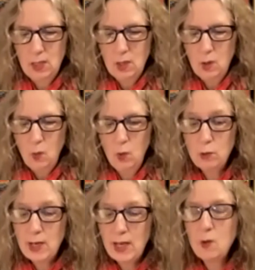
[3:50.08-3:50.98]
When
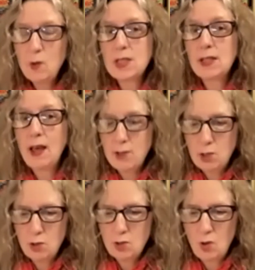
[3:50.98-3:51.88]
Renee was 11
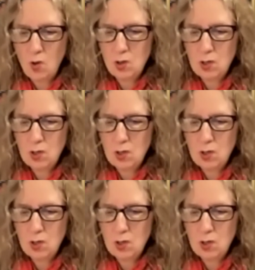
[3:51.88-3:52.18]
years old,